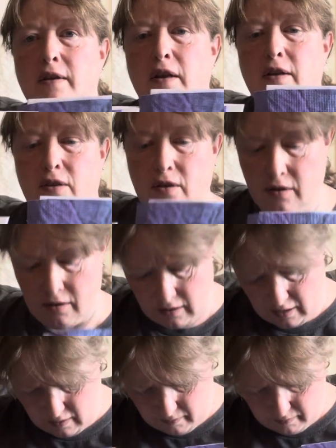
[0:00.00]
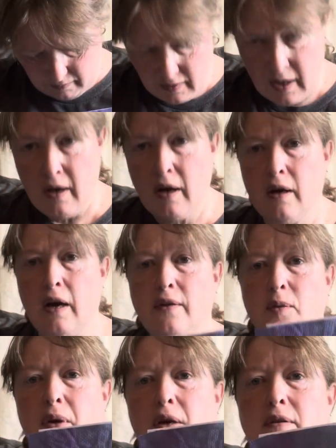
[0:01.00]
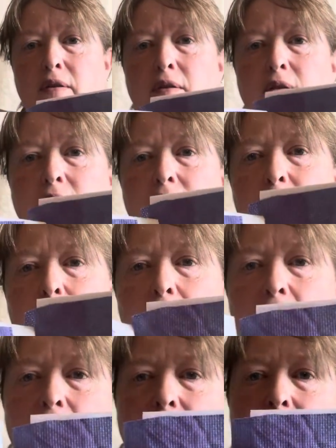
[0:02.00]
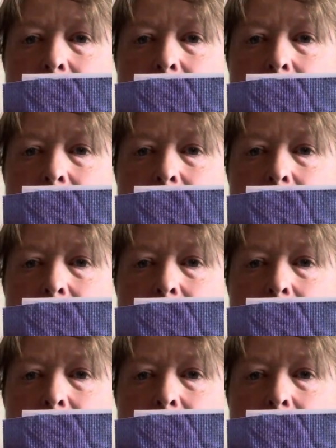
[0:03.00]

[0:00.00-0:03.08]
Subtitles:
I just cut the pieces to match.